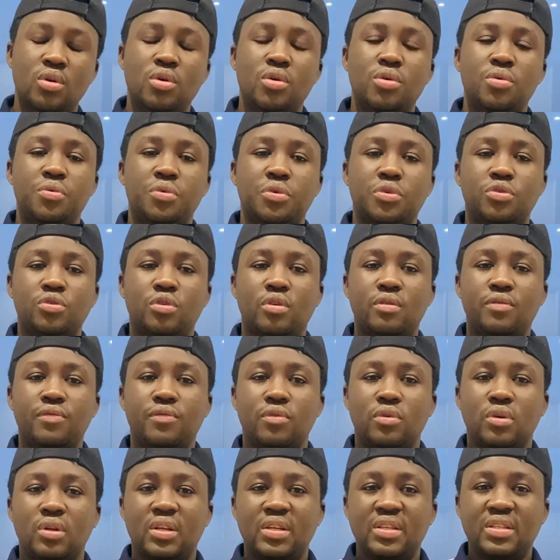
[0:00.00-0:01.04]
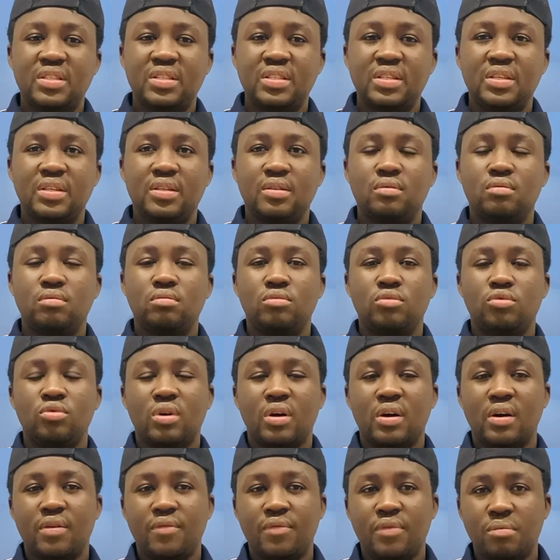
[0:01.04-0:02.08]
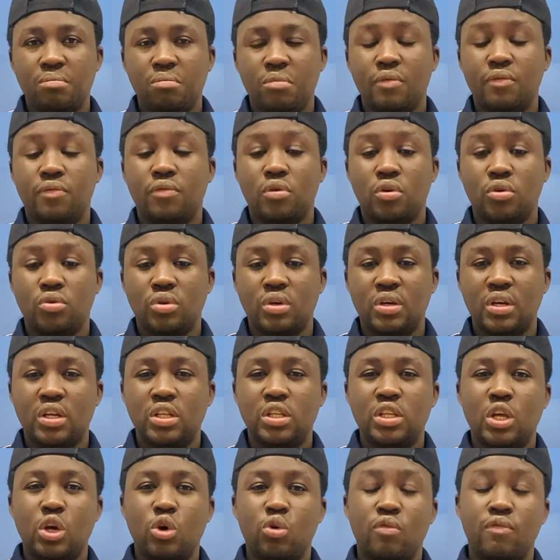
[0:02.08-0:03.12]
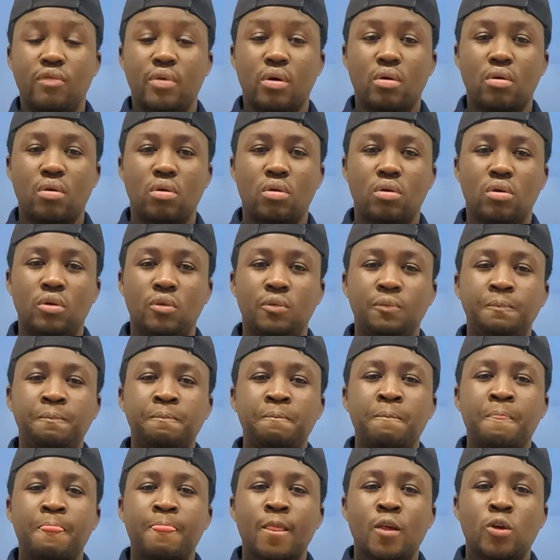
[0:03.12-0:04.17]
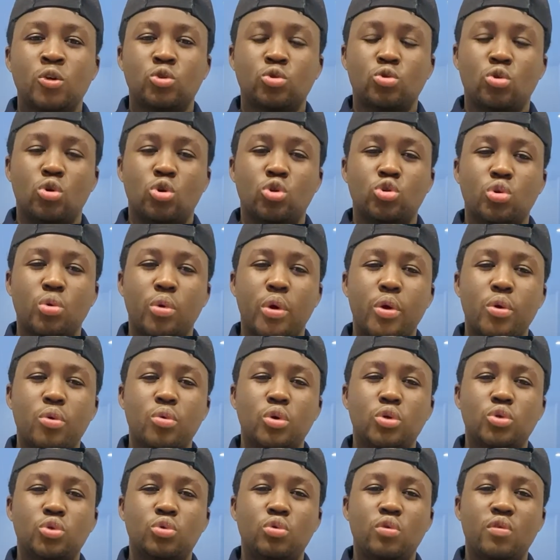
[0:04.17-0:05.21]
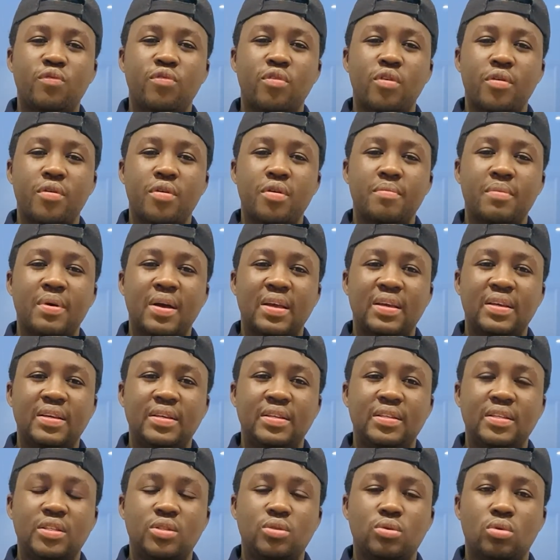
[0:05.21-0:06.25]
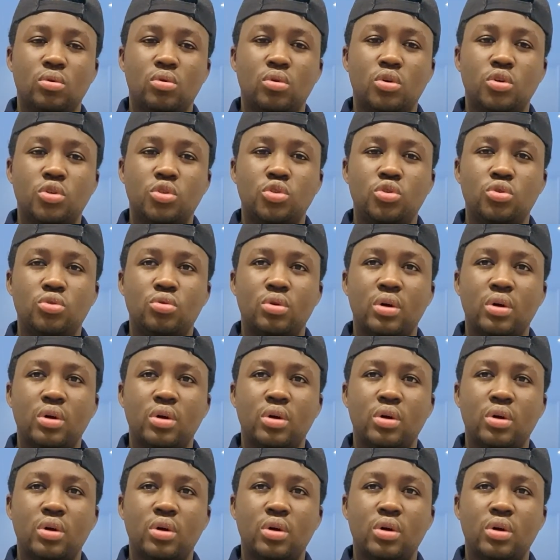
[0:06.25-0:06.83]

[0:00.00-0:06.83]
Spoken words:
result for listening, you are having before you get the overall score. So when you want to go for remarking, it will cost you